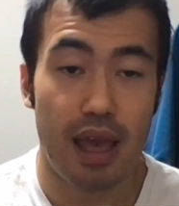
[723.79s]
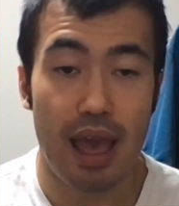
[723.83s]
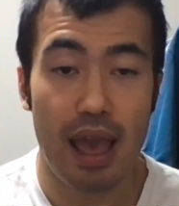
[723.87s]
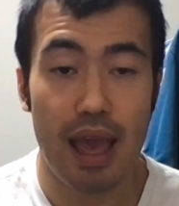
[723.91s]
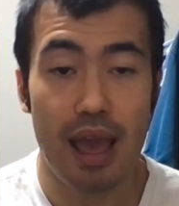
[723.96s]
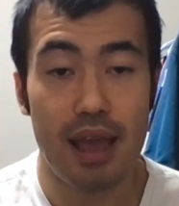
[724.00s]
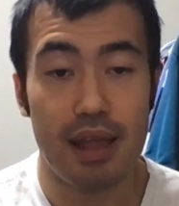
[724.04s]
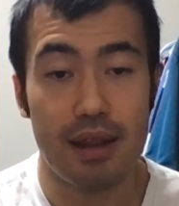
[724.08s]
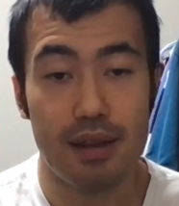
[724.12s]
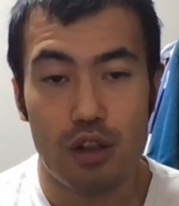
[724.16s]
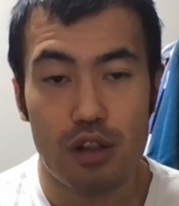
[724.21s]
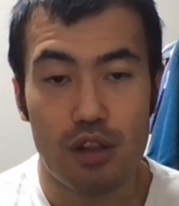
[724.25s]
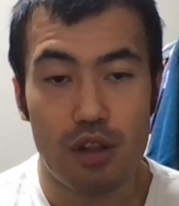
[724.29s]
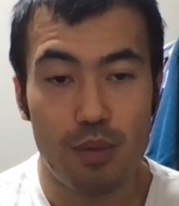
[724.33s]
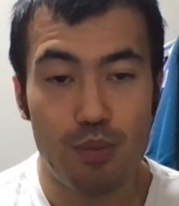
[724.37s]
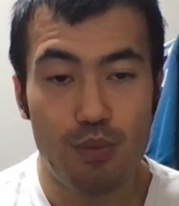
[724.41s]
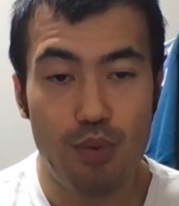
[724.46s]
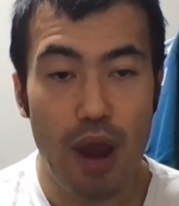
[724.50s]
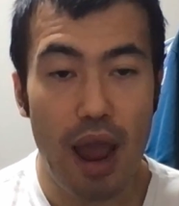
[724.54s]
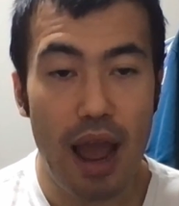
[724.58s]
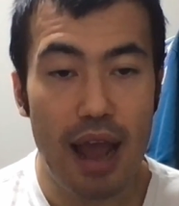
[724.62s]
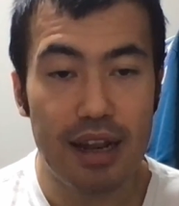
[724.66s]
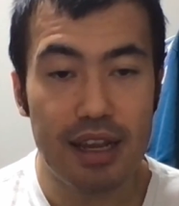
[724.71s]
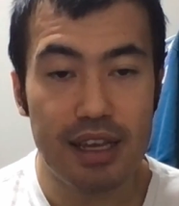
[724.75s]
And
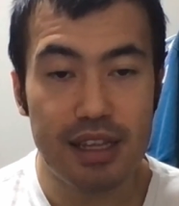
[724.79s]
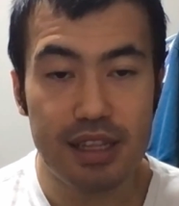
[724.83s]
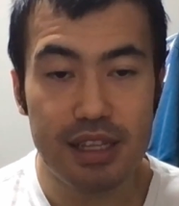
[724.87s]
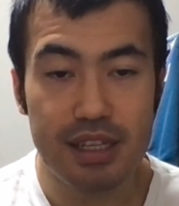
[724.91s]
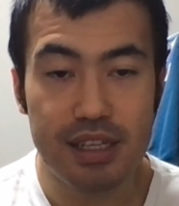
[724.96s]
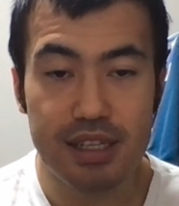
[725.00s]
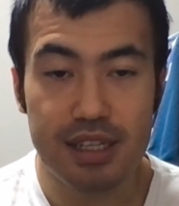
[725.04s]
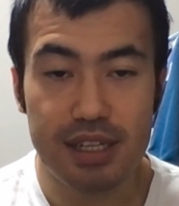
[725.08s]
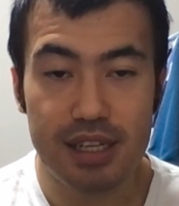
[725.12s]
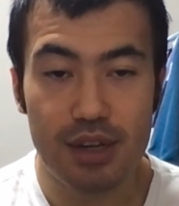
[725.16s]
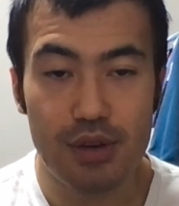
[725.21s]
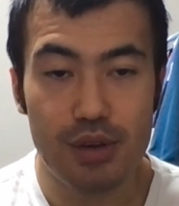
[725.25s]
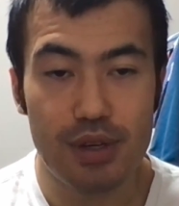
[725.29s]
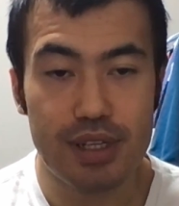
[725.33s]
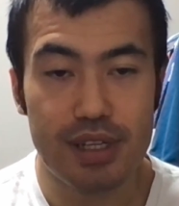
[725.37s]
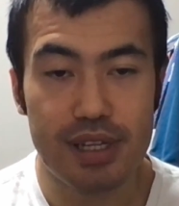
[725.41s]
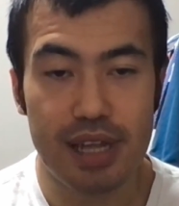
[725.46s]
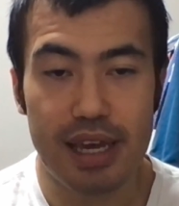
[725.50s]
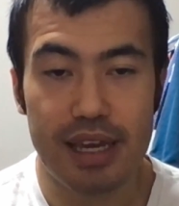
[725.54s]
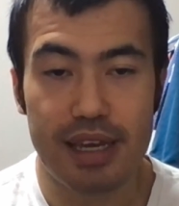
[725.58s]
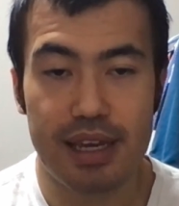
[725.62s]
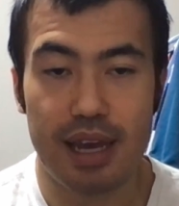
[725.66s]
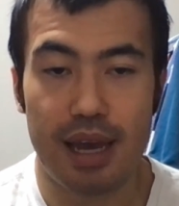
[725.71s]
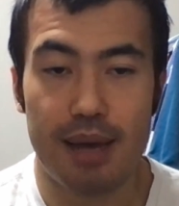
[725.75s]
LeBron in this series,
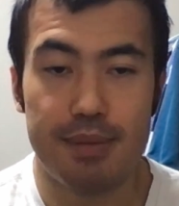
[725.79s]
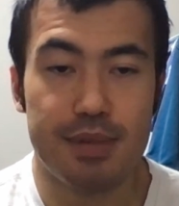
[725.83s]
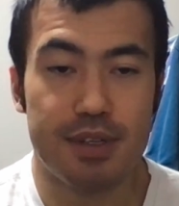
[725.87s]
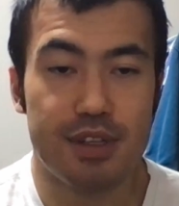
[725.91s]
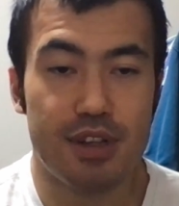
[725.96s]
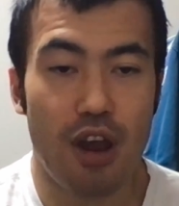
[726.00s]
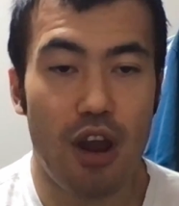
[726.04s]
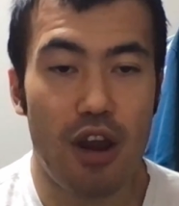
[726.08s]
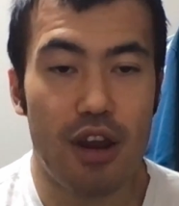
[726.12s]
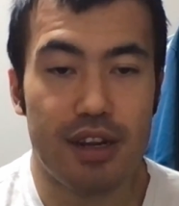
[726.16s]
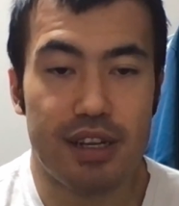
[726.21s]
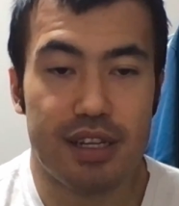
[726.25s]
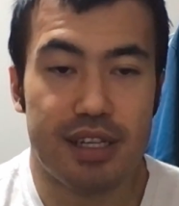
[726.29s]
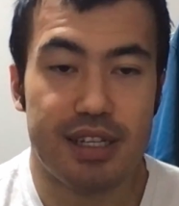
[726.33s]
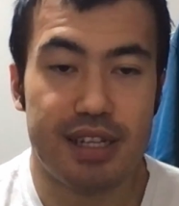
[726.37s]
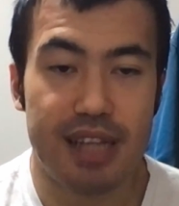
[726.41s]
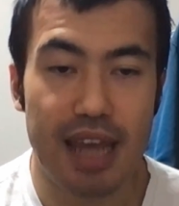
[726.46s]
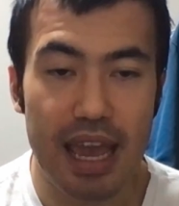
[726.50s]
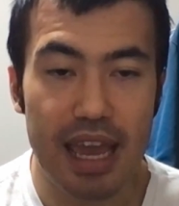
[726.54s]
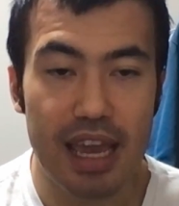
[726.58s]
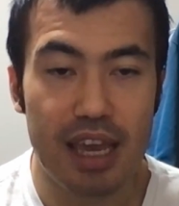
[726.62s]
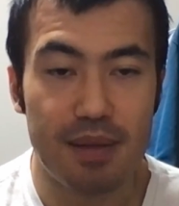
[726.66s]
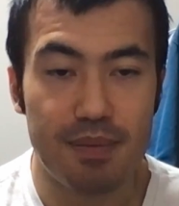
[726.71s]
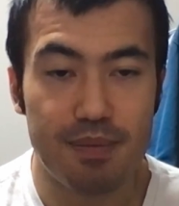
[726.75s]
like, I'm sorry to
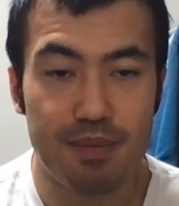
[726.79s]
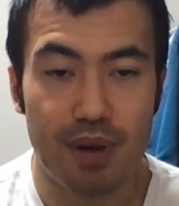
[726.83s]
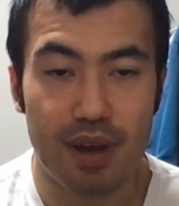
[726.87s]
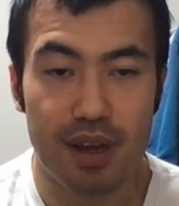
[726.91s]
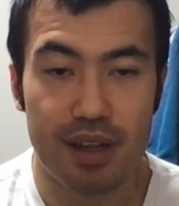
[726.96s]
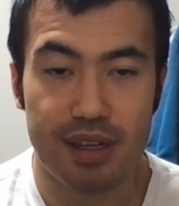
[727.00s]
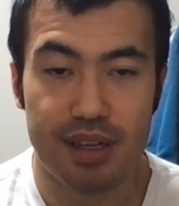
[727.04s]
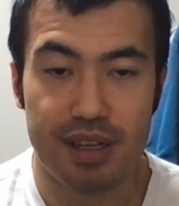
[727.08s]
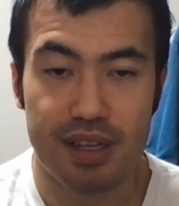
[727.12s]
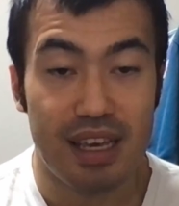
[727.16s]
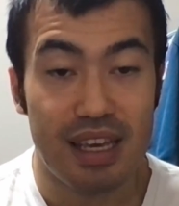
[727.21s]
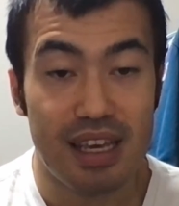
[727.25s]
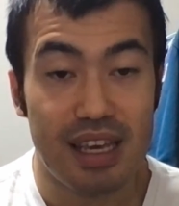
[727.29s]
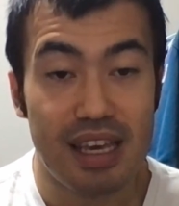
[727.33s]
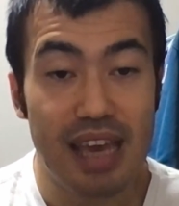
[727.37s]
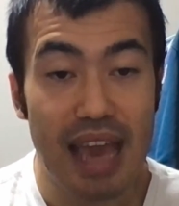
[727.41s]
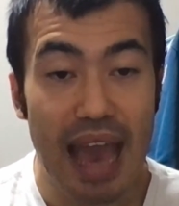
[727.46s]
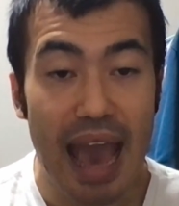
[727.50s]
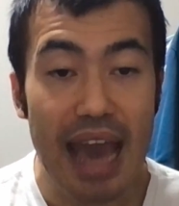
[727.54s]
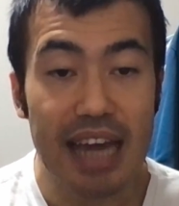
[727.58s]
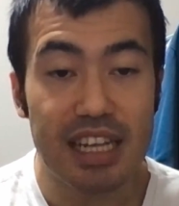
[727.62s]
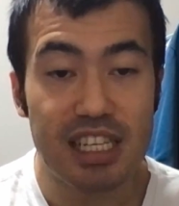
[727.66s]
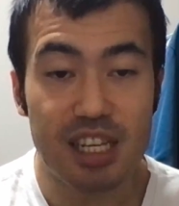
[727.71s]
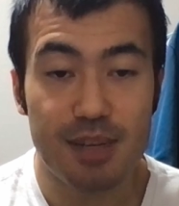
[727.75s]
say it, but he
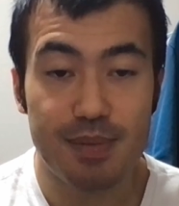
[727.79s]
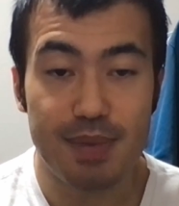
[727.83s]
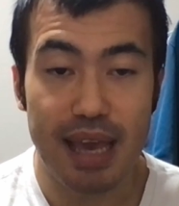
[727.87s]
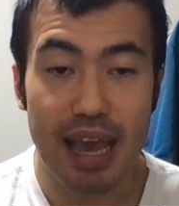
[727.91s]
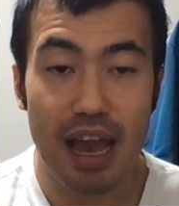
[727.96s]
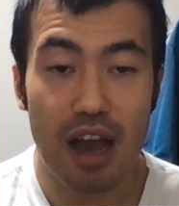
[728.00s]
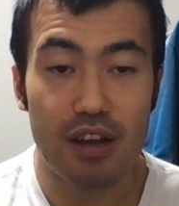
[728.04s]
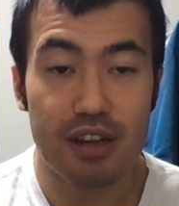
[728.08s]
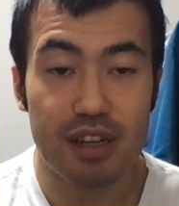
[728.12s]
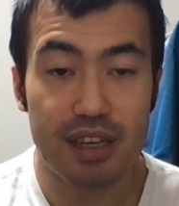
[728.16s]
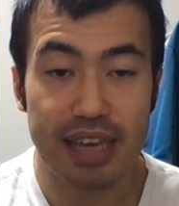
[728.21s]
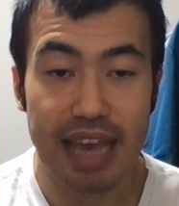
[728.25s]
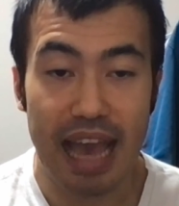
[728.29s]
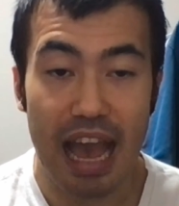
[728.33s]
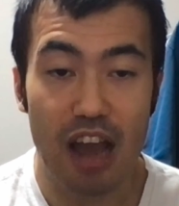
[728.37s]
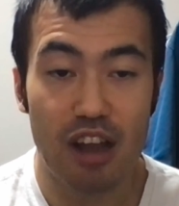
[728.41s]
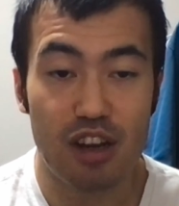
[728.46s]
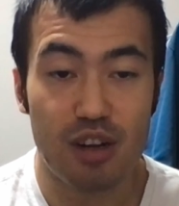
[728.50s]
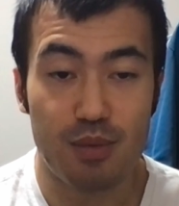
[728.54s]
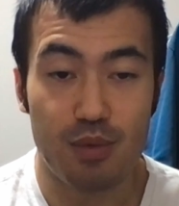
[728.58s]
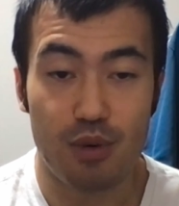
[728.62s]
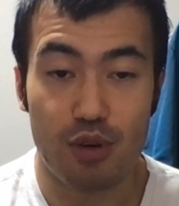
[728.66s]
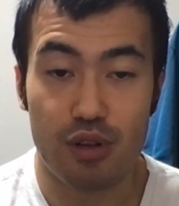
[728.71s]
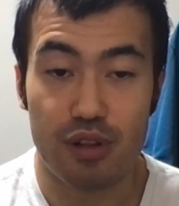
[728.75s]
has to be held
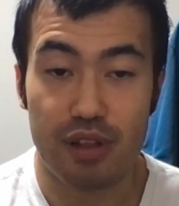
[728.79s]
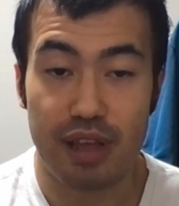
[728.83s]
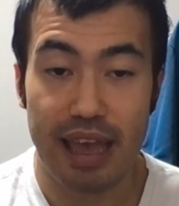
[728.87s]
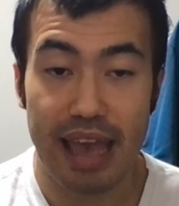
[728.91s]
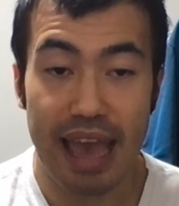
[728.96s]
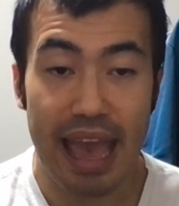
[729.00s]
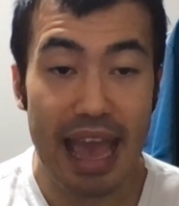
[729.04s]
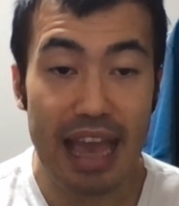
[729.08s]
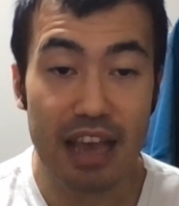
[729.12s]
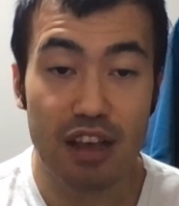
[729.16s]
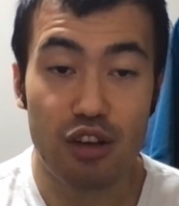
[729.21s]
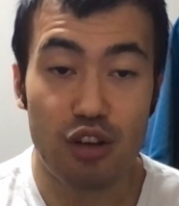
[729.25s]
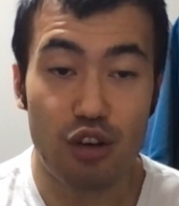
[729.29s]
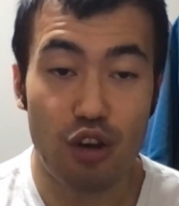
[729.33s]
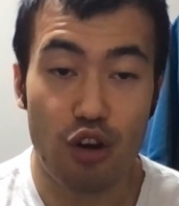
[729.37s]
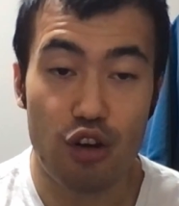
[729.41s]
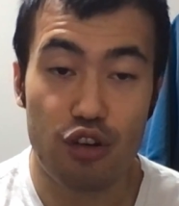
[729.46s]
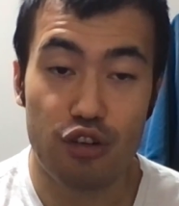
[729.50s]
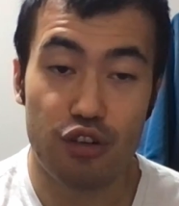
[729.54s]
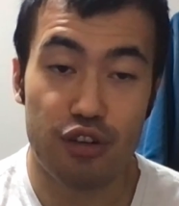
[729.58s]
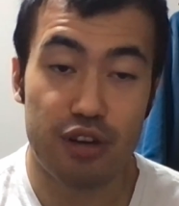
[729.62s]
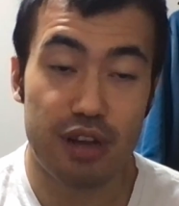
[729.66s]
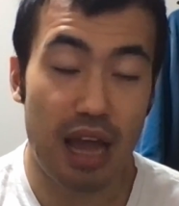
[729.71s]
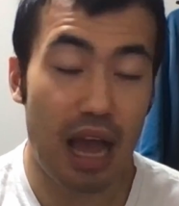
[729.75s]
accountable, ankle
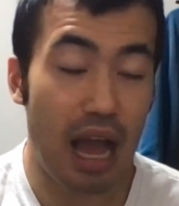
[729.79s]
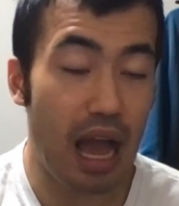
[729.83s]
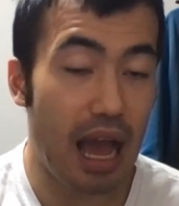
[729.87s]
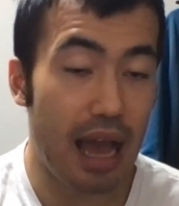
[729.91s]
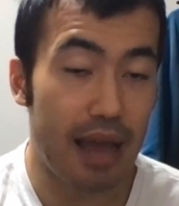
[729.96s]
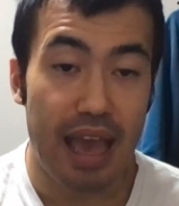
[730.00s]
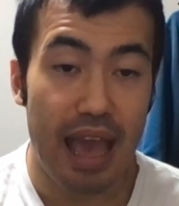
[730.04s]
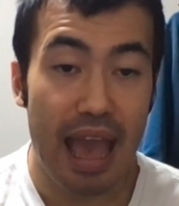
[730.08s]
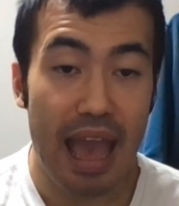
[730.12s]
hurt or not.